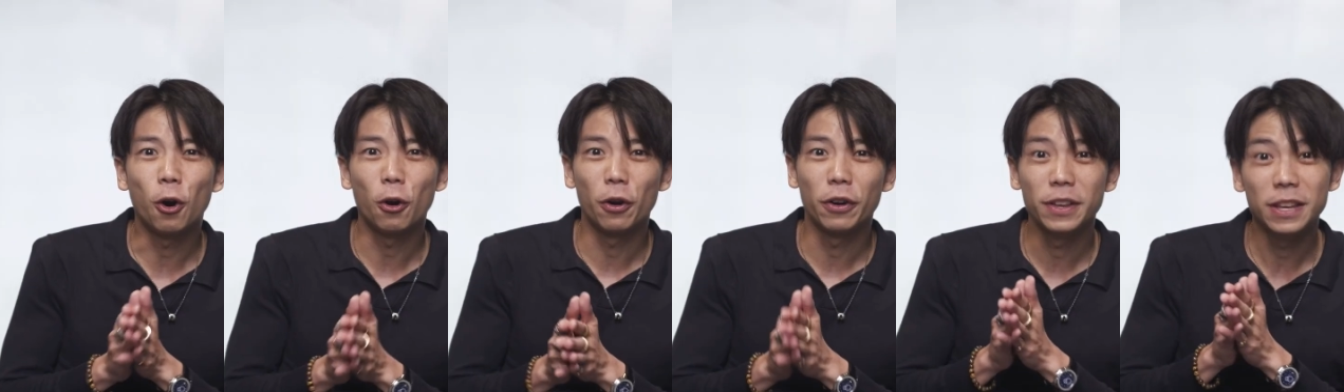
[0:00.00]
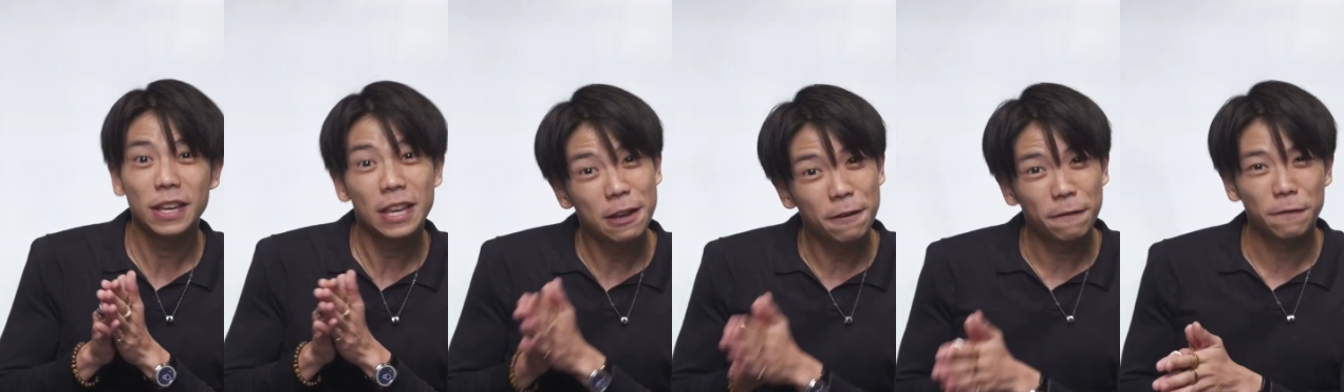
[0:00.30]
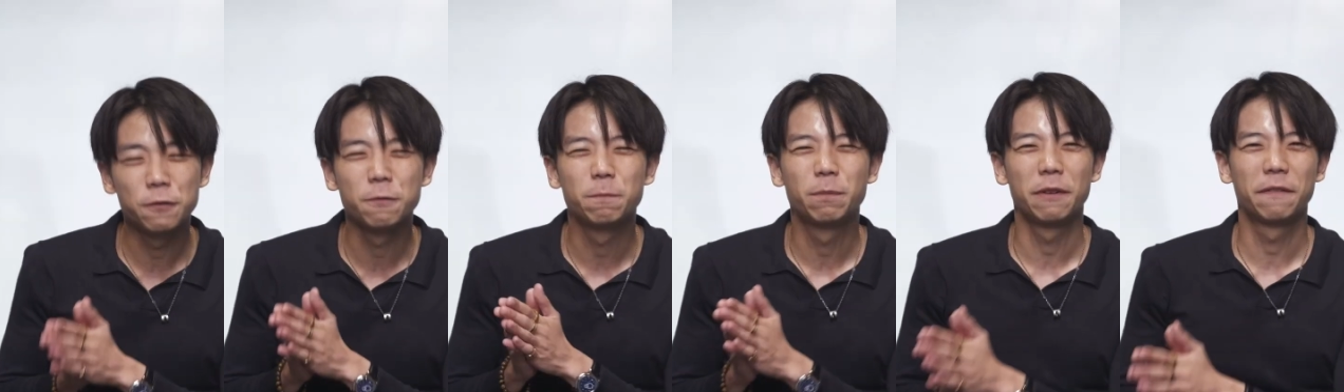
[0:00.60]
or
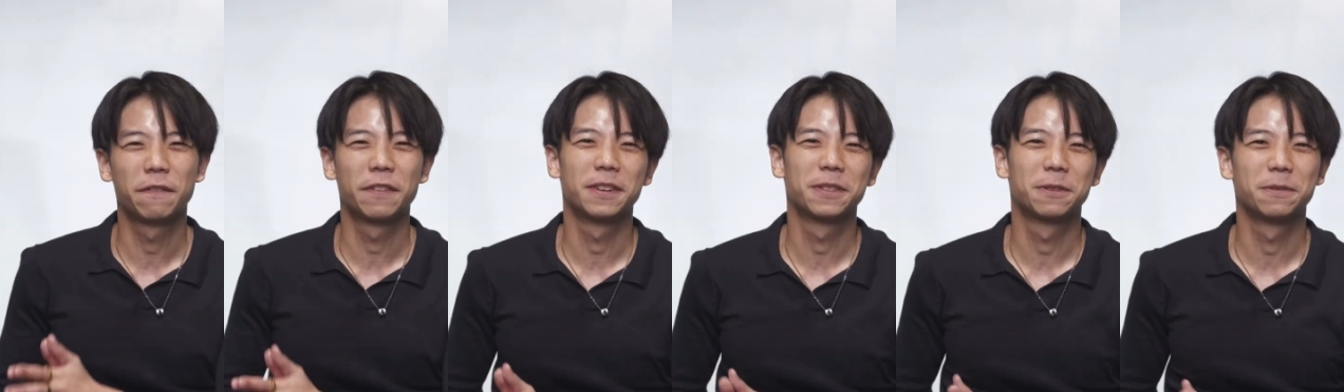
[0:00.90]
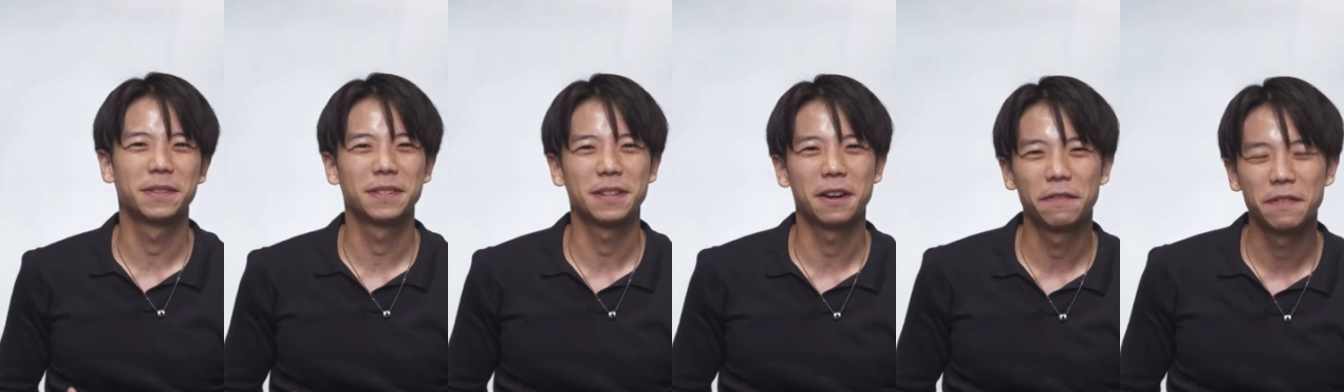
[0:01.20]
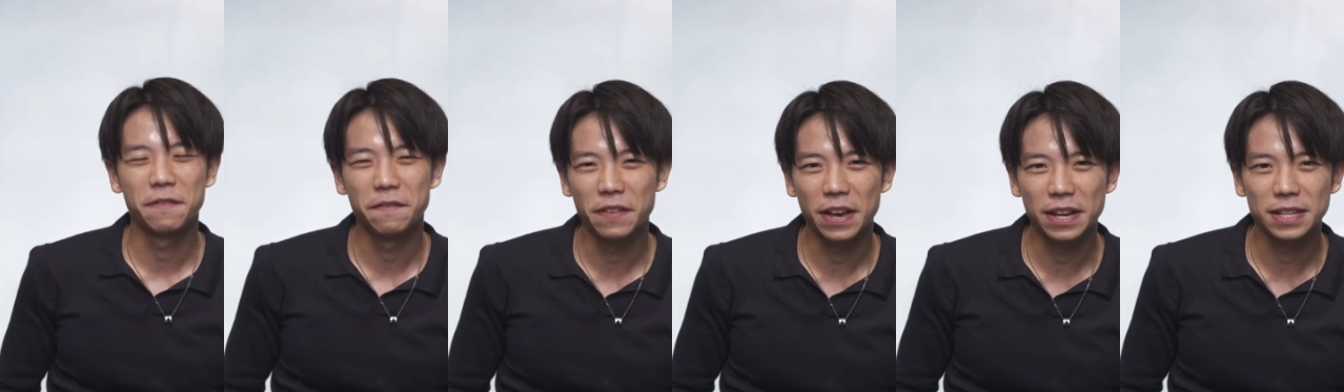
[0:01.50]
if you prefer to
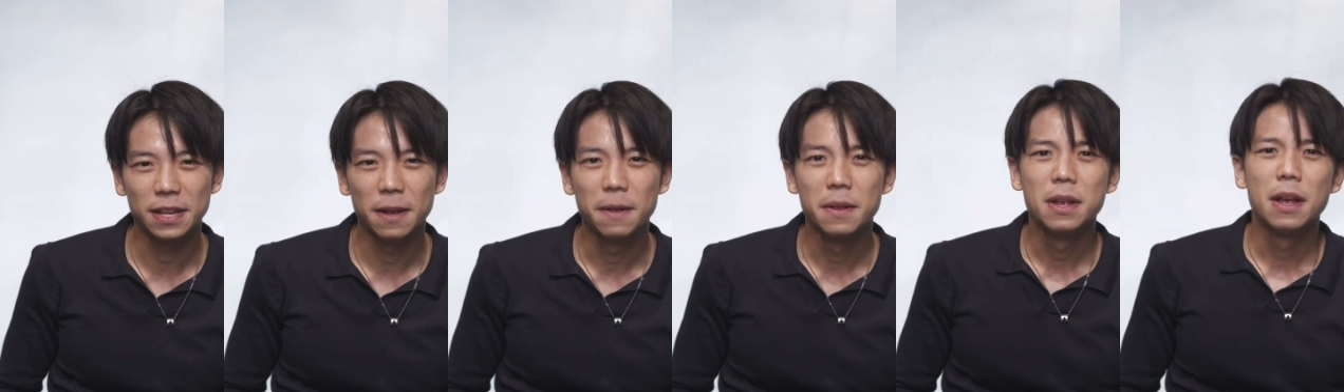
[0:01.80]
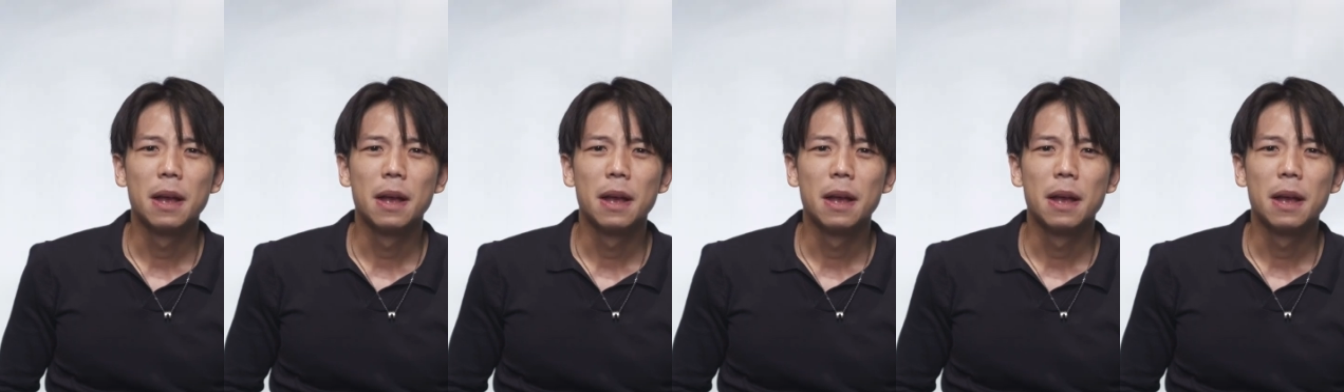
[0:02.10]
self-invest.